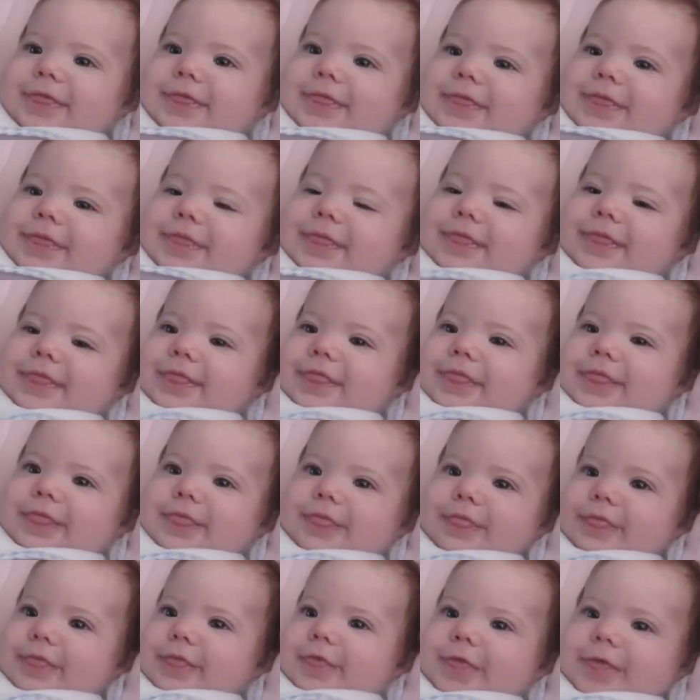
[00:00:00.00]
you just a
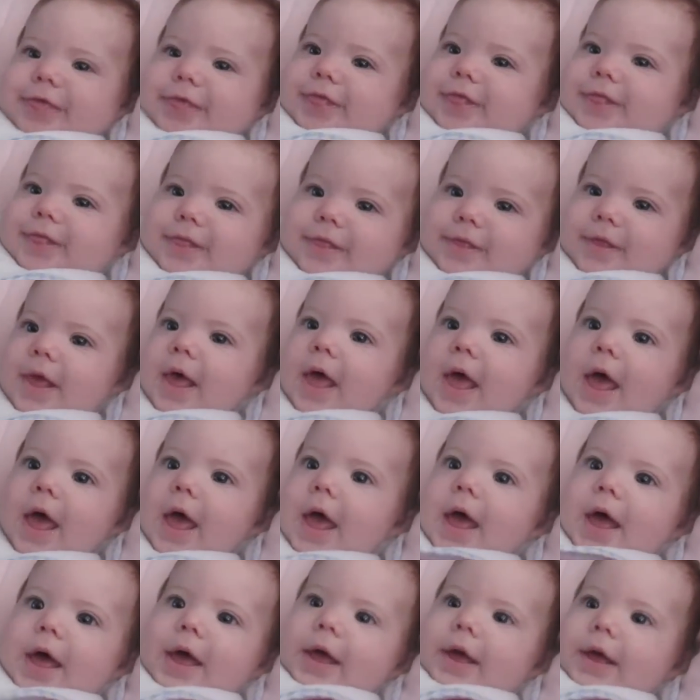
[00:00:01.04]
laughing
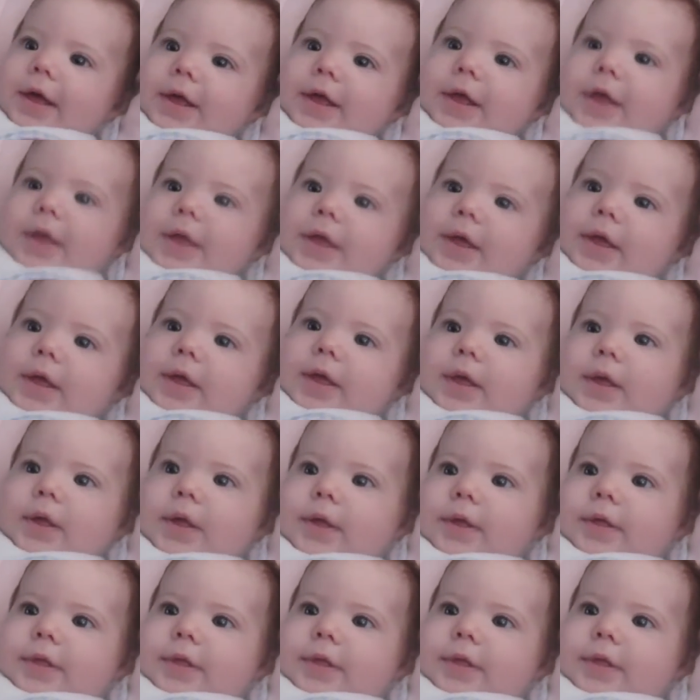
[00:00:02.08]
this morning.